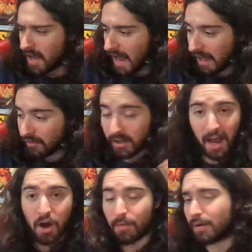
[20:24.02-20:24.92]
And the
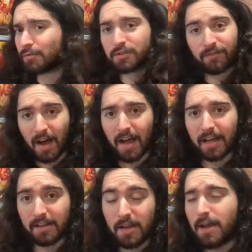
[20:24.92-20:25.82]
caramel was
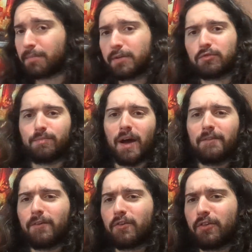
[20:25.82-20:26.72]
fine, but it was by
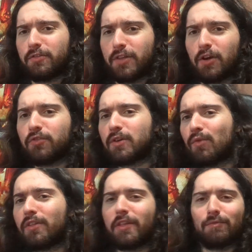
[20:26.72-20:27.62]
far the only
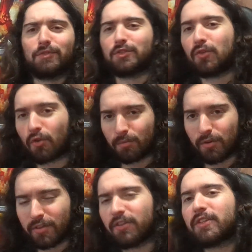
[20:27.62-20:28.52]
one that was
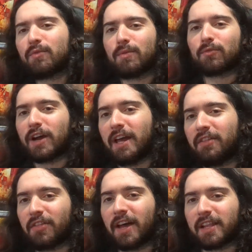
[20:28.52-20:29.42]
normal. The only one where I
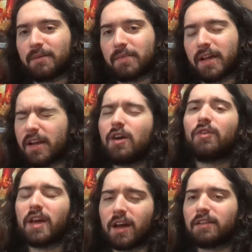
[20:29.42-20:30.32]
ate that and I'm like, oh
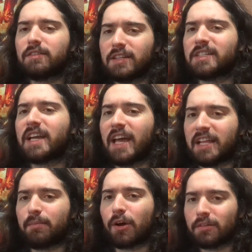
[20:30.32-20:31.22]
yeah, that's a
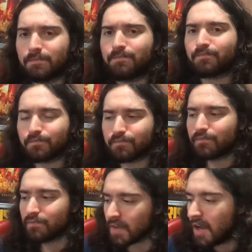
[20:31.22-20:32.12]
candy bar.
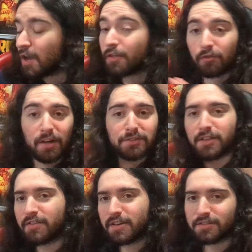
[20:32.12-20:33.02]
The rest
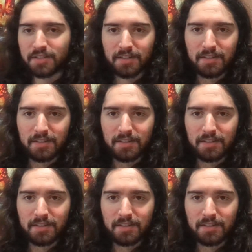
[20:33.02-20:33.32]
of these?